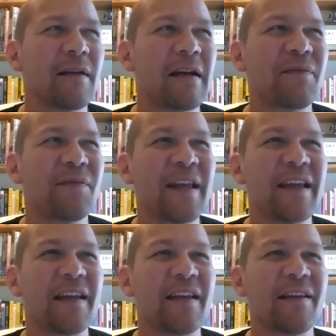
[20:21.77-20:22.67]
I
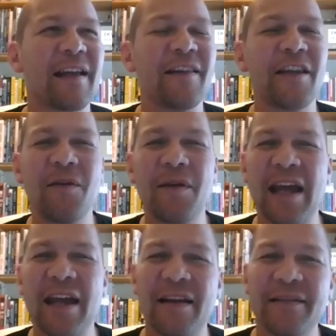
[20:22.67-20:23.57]
think in the
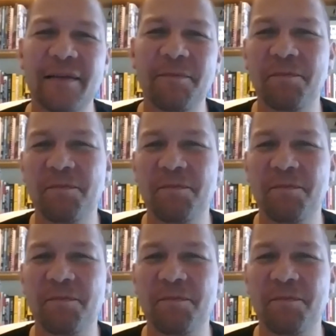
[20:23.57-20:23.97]
UK,